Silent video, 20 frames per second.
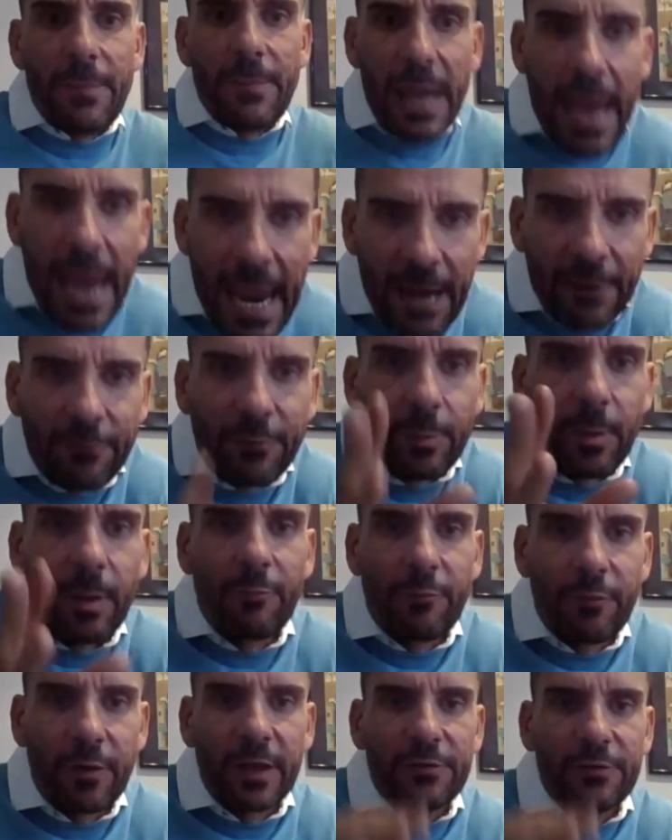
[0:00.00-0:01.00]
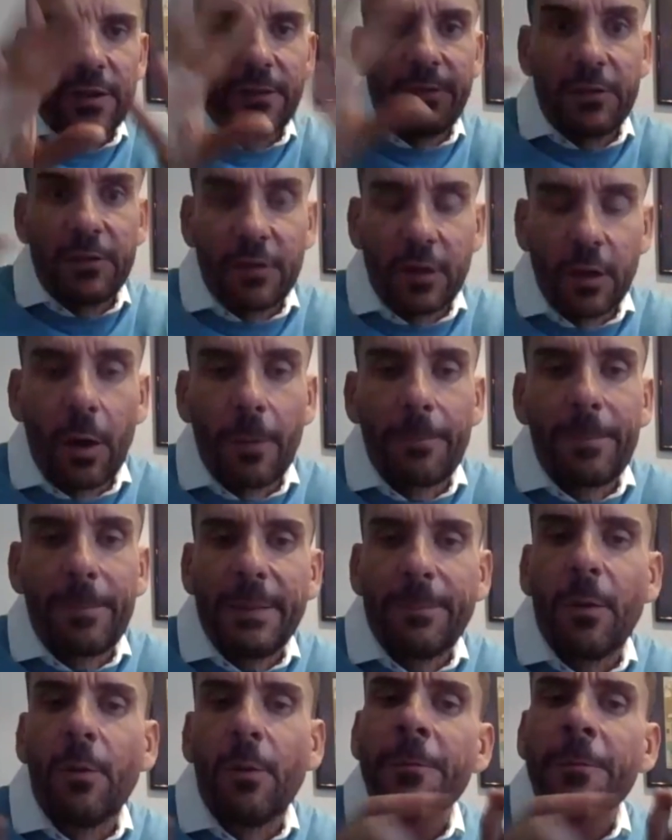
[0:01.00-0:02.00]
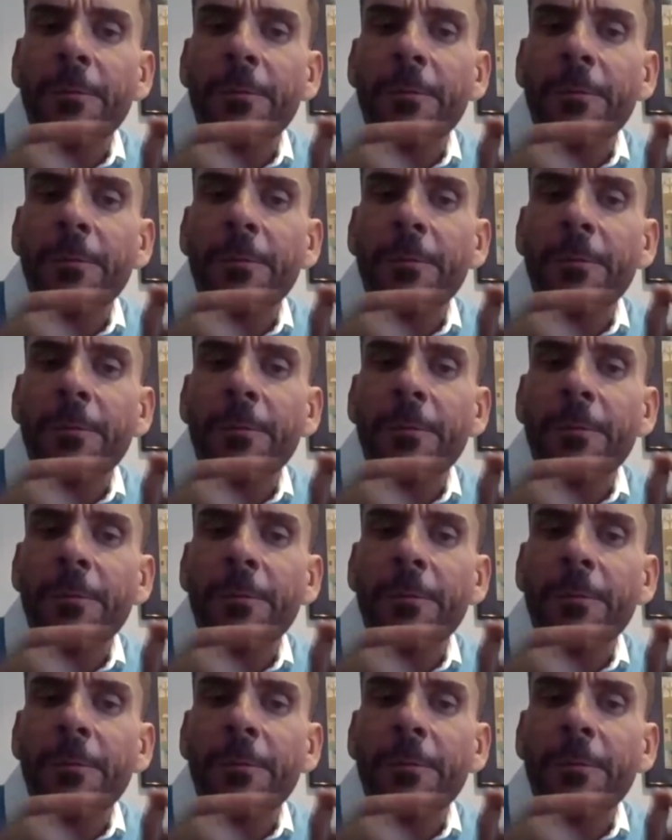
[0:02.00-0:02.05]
everyone floods in, there's a lot of people.